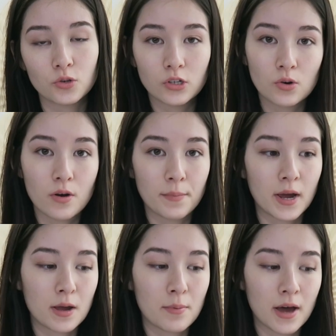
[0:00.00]
showed you on
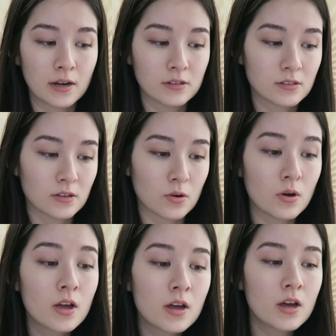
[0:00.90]
my iPad,
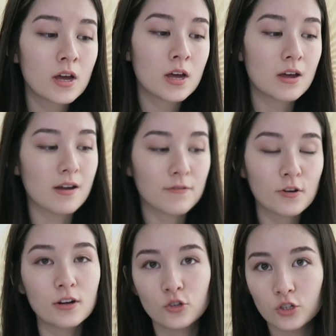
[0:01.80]
so
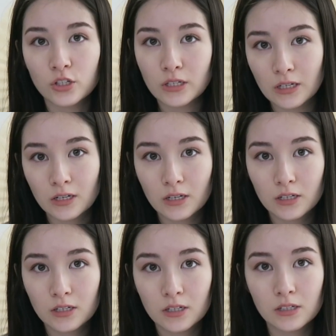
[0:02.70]
if you're interested
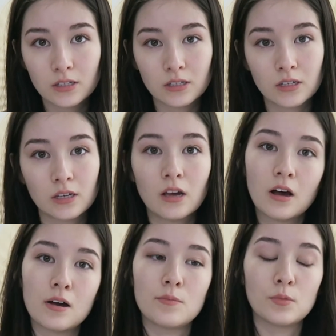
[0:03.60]
to see,
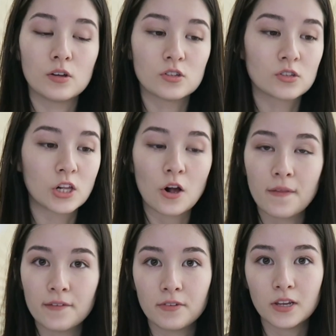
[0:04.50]
you can just click
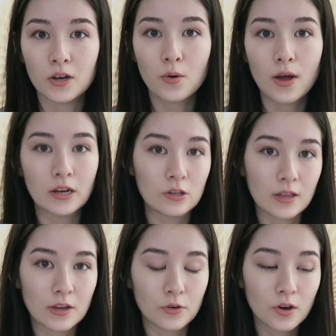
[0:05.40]
on that video and
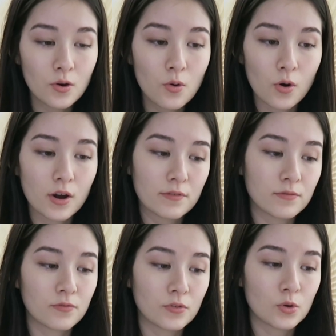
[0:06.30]
it'll let you know, or if
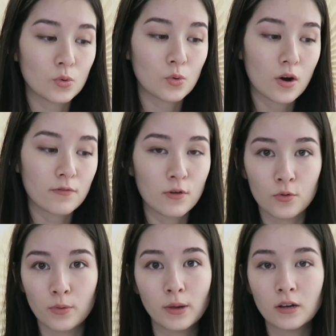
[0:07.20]
you are
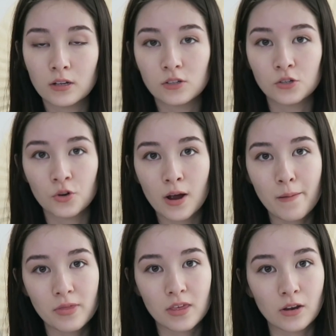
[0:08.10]
following me on
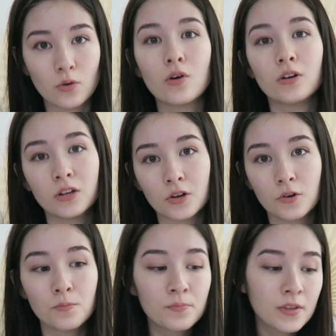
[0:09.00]
Instagram, then you already
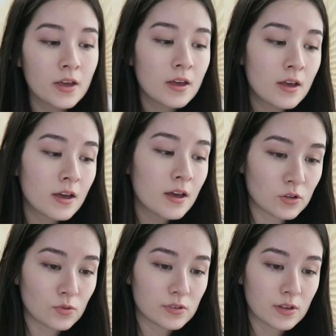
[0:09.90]
know. I'm
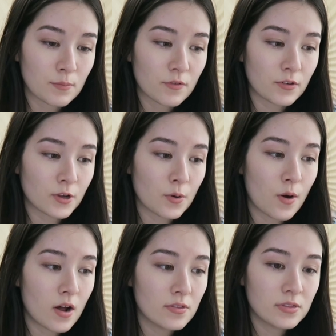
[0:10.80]
going to do a separate
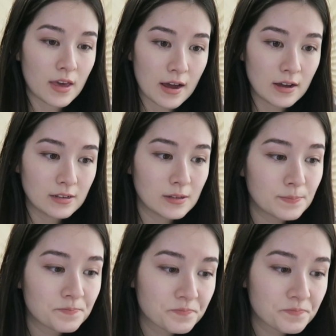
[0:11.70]
video on that,